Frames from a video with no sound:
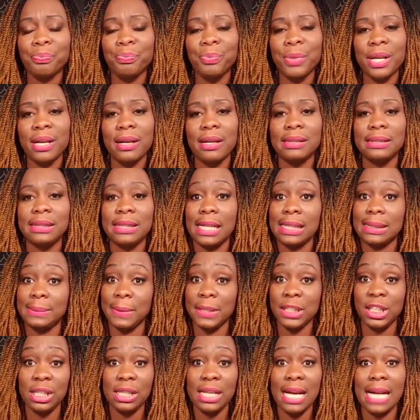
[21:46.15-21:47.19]
Because
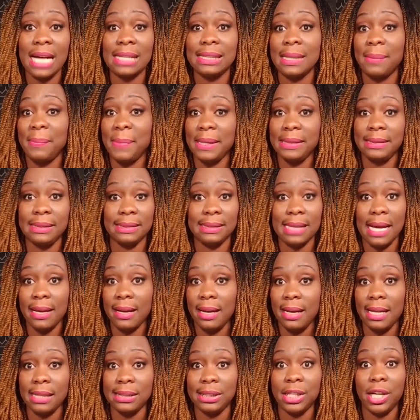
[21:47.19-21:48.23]
especially as a business
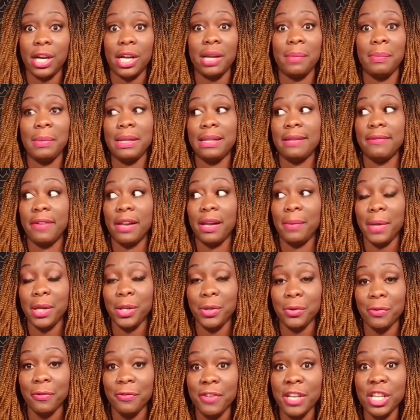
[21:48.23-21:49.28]
analyst, you're going to be
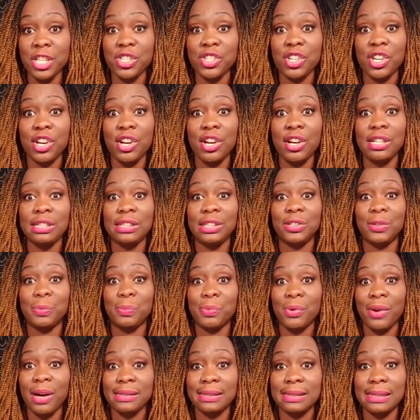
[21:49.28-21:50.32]
developing new features, new
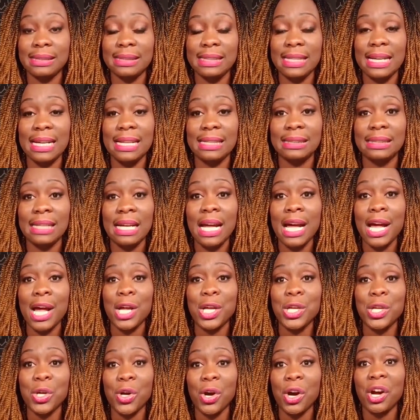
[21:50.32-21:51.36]
processes.
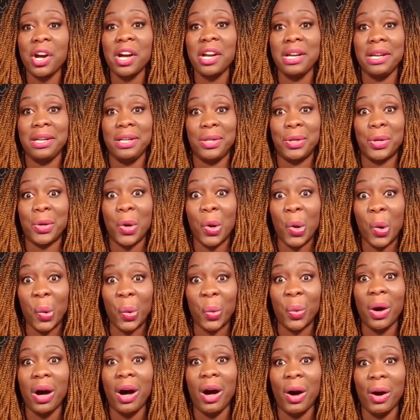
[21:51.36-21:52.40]
You're going to
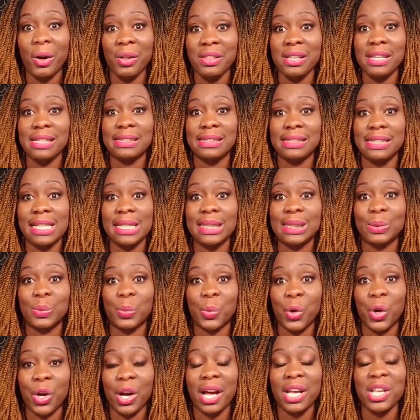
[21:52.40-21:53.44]
know how these things
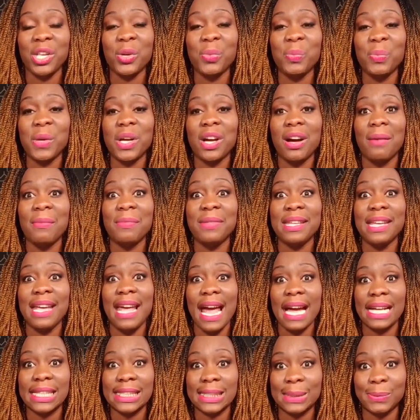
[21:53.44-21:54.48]
work, and you become the
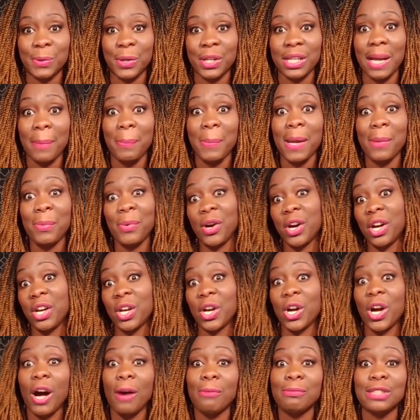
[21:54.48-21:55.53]
expert that people are going
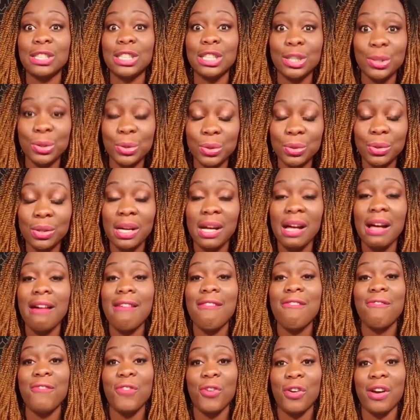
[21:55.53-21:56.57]
to come to
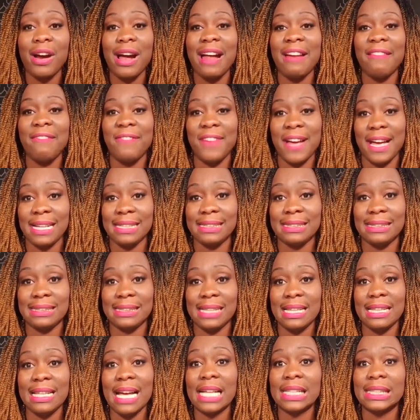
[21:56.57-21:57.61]
for advice,
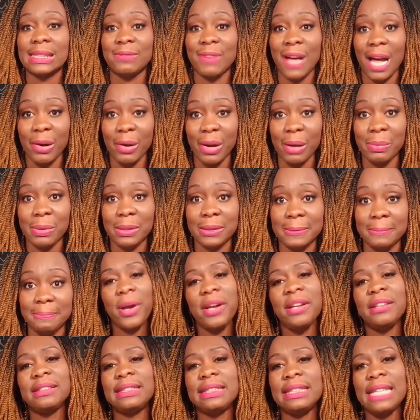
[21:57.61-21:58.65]
and that's valuable.
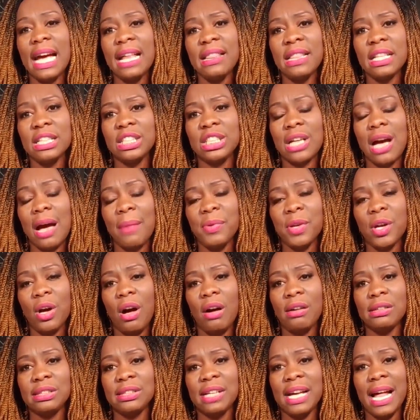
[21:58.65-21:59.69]
When you stay at the job, you
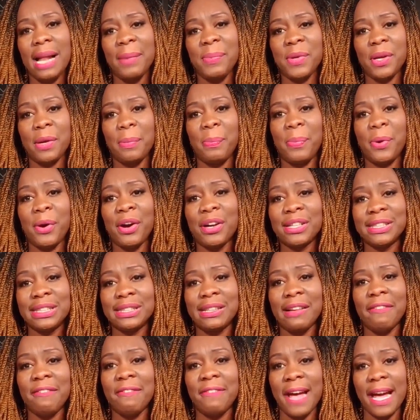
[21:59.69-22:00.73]
also help your
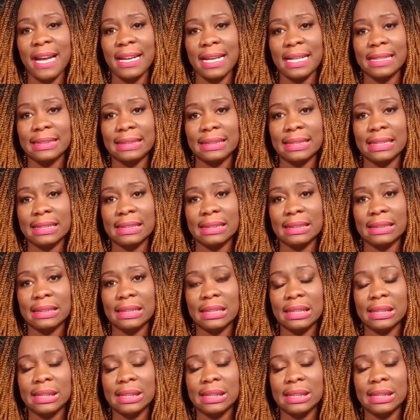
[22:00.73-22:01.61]
personal finances.